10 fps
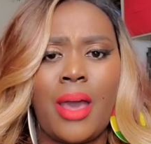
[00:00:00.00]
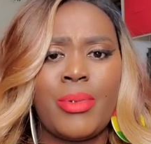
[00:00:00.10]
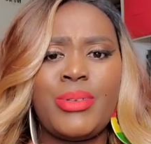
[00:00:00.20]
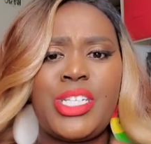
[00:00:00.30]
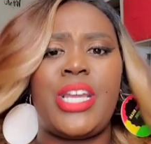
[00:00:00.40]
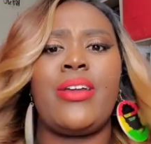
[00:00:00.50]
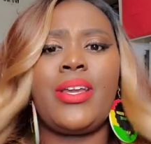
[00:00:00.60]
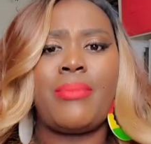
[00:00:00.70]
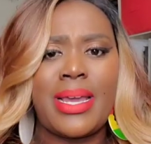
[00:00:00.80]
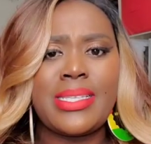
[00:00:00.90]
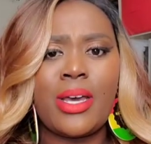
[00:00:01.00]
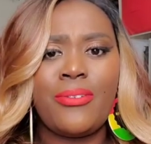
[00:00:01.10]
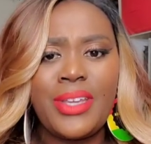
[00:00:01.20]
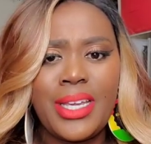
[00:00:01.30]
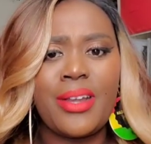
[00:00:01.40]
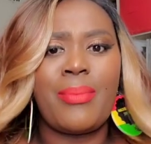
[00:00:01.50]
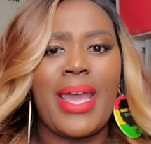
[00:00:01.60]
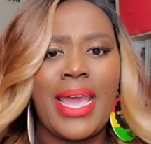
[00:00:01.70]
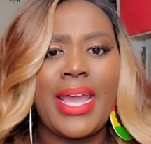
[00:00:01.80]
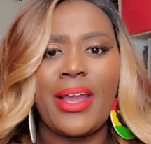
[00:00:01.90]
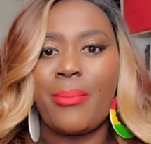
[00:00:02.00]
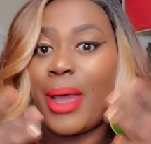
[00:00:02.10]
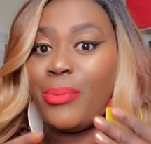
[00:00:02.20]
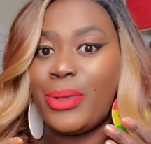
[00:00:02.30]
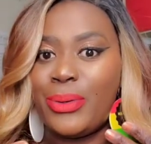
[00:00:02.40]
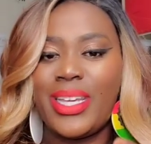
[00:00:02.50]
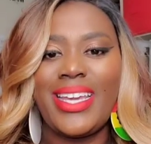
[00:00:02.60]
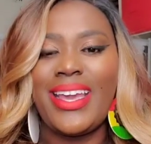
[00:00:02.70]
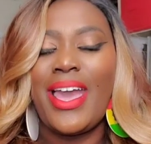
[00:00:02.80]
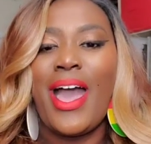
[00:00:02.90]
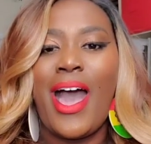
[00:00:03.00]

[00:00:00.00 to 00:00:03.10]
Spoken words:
I'm going to be sharing myself here, my hair, my beauty,